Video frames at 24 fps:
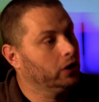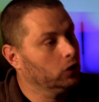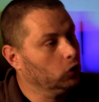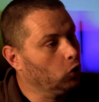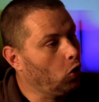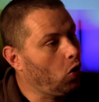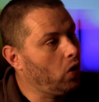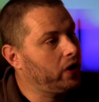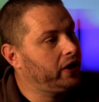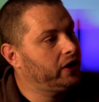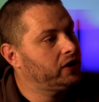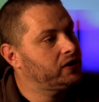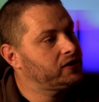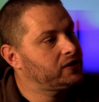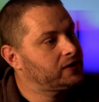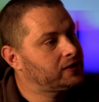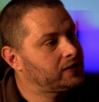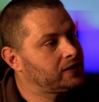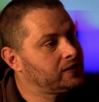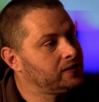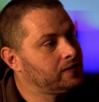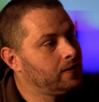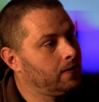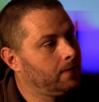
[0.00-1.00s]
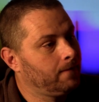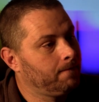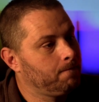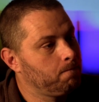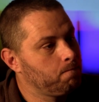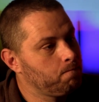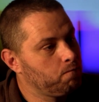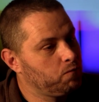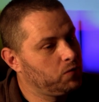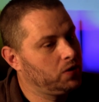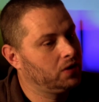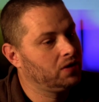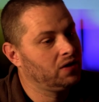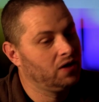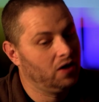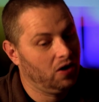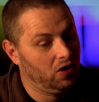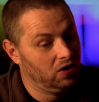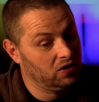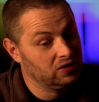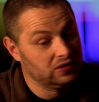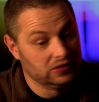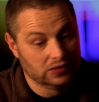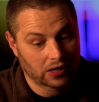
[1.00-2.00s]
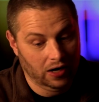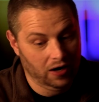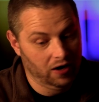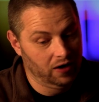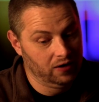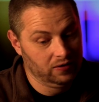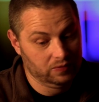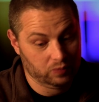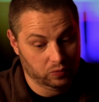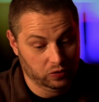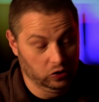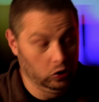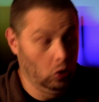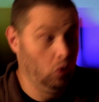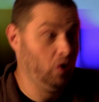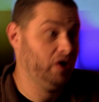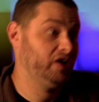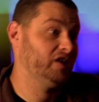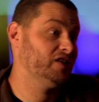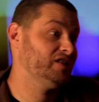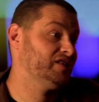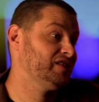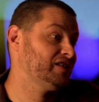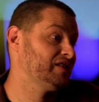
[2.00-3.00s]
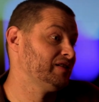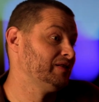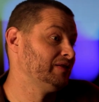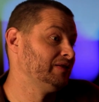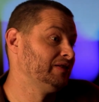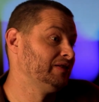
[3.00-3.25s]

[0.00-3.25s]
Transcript: lawyers are lawyers.